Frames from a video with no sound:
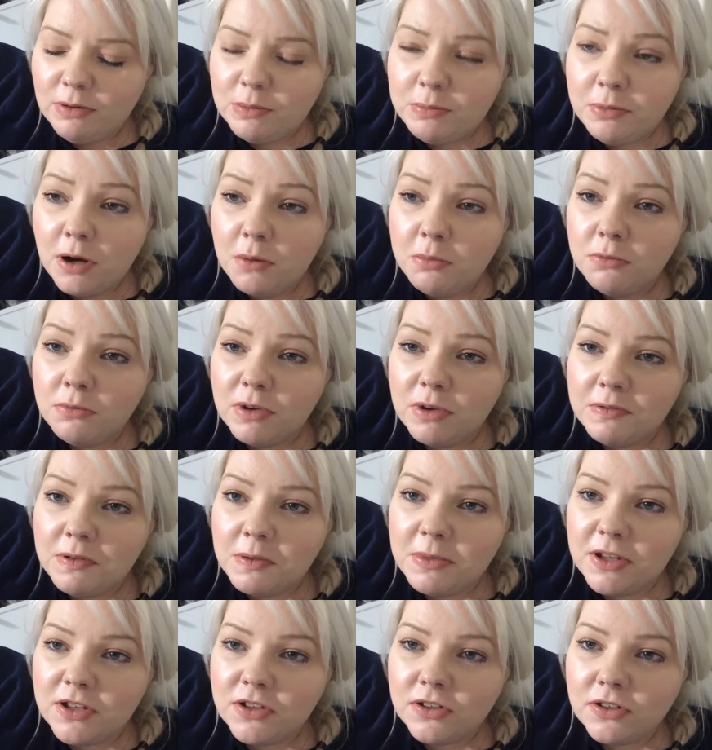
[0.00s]
a problem with
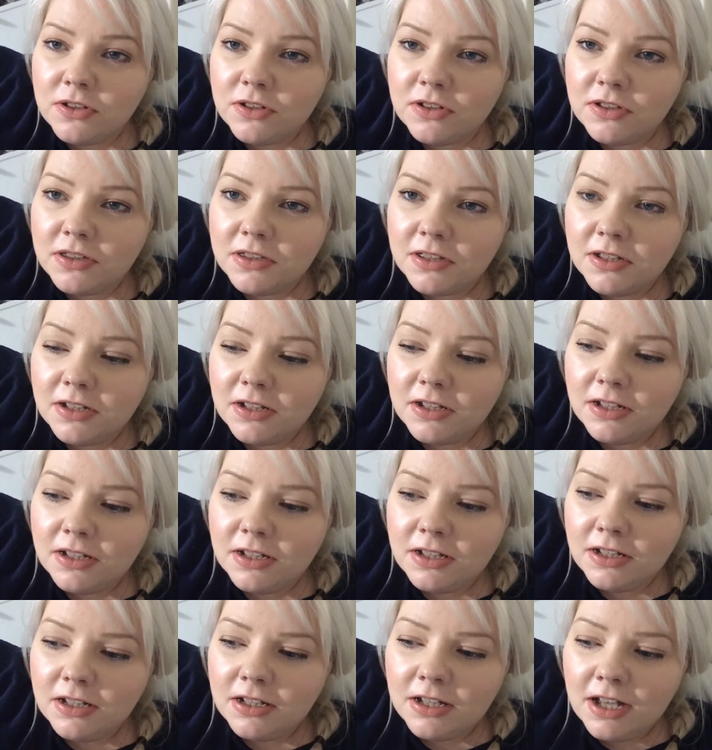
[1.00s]
him, it's just
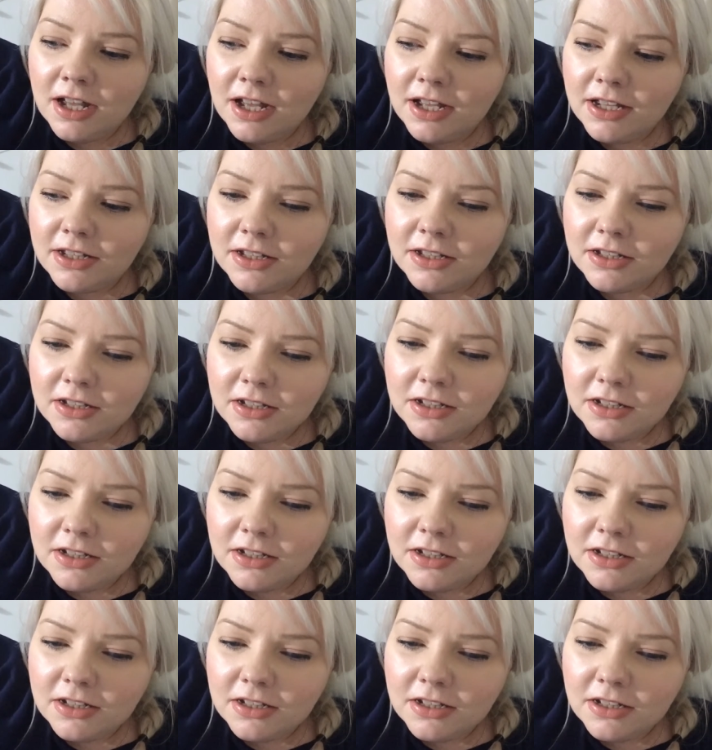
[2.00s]
like